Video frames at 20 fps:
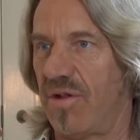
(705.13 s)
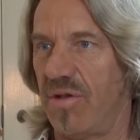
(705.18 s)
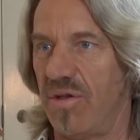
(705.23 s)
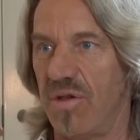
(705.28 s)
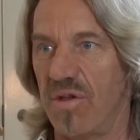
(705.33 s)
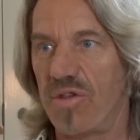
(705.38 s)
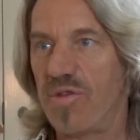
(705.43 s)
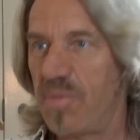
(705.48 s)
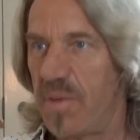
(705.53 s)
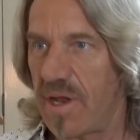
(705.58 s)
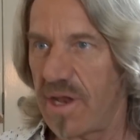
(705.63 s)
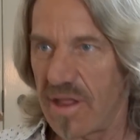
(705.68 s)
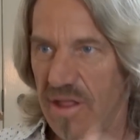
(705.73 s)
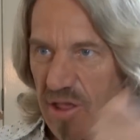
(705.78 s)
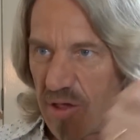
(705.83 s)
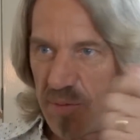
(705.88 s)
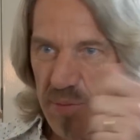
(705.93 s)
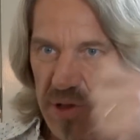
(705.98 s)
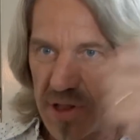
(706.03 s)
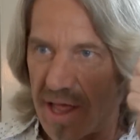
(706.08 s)
You know, you're spinning
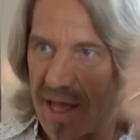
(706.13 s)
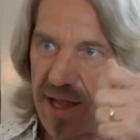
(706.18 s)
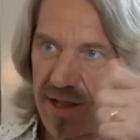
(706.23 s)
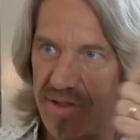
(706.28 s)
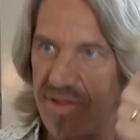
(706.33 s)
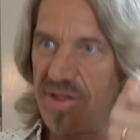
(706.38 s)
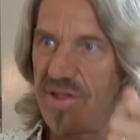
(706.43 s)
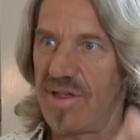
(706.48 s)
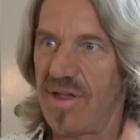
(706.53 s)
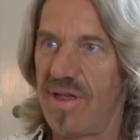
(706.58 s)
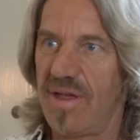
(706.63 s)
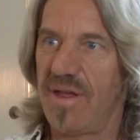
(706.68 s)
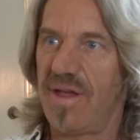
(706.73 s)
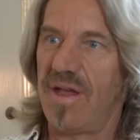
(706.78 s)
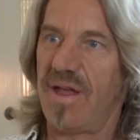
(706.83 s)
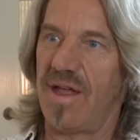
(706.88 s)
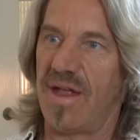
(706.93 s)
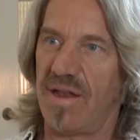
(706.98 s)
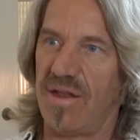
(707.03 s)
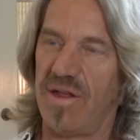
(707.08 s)
these plates, mm.